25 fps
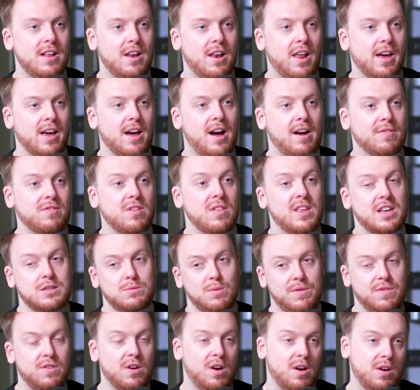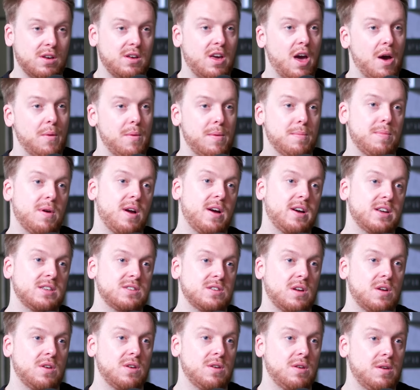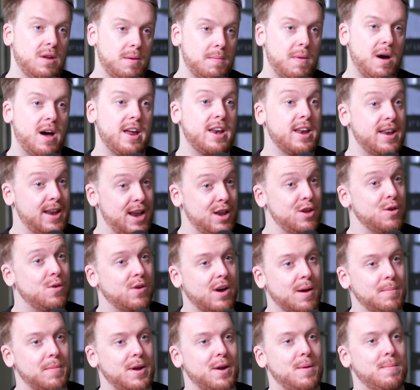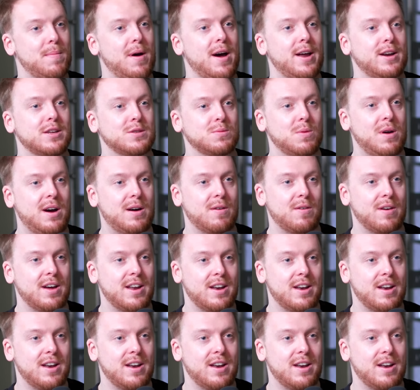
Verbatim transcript: Like after this, we've got Gerwyn Price on mine, and then you're coming on mine as well.